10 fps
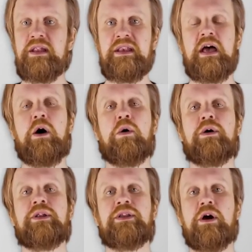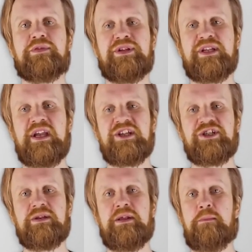Now, the
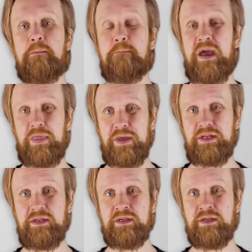authentication method